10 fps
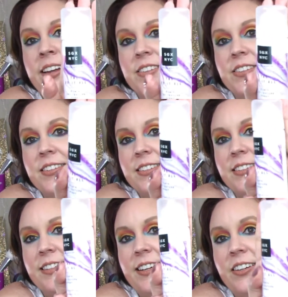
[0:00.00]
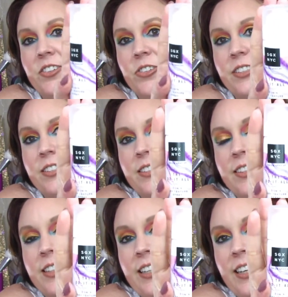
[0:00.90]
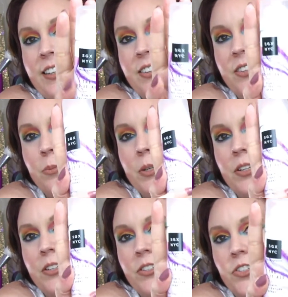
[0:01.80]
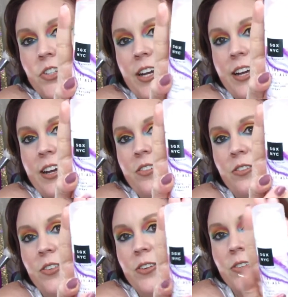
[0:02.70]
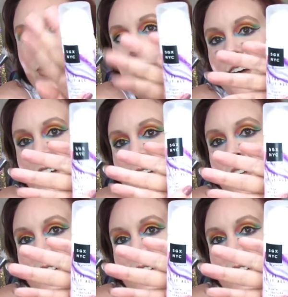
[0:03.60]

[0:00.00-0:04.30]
So this is interesting. This will be good to try out for those hot,